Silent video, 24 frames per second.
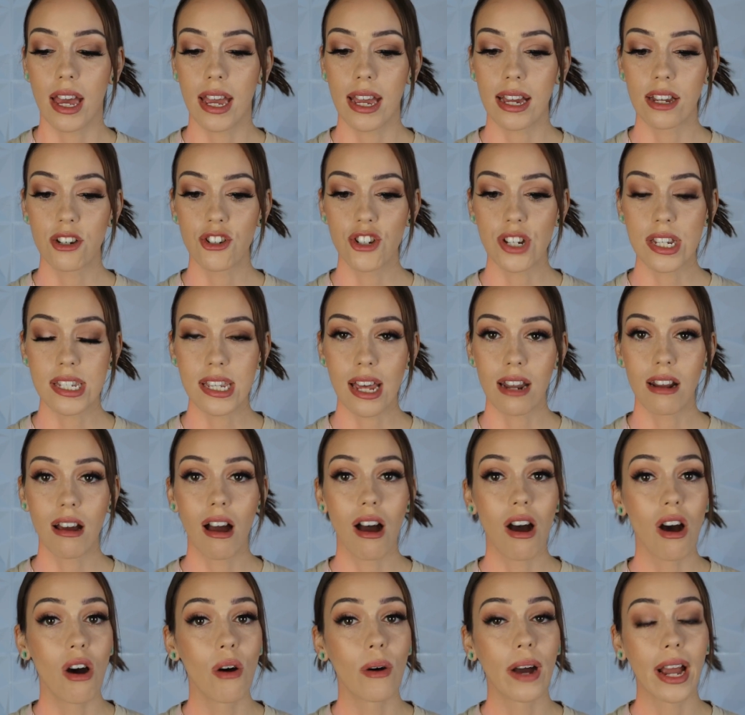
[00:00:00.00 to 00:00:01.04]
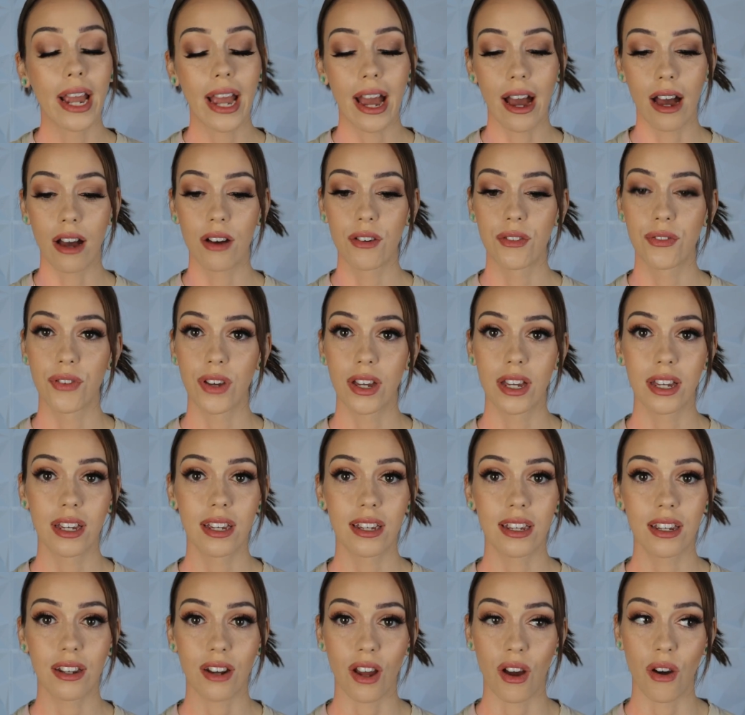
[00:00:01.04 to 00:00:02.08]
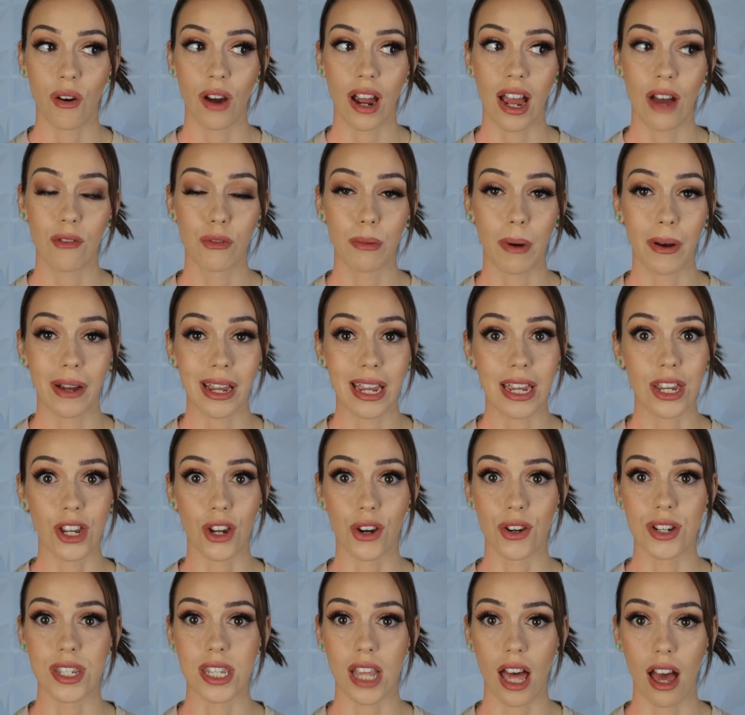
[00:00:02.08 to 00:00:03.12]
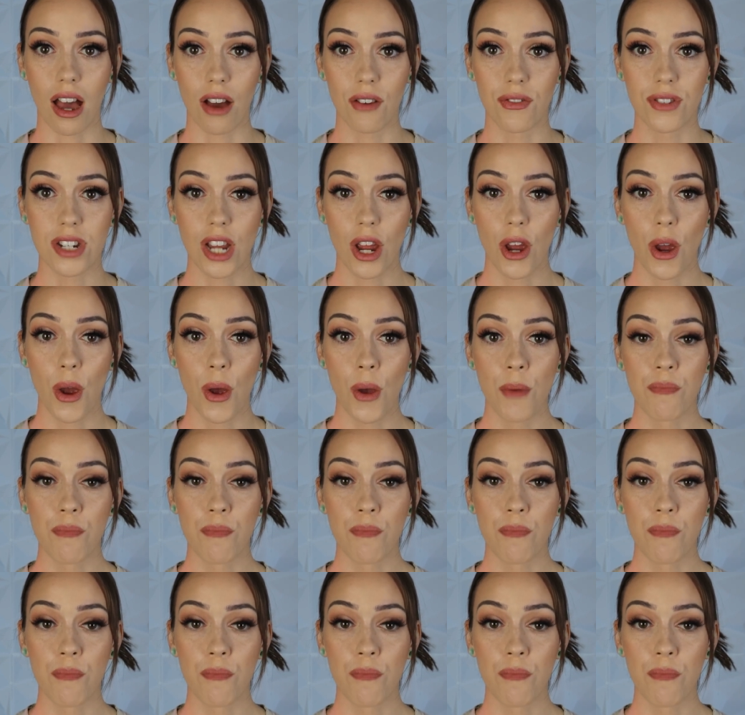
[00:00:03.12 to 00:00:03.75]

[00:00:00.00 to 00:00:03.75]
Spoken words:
And she said, oh, I have about 8 years left.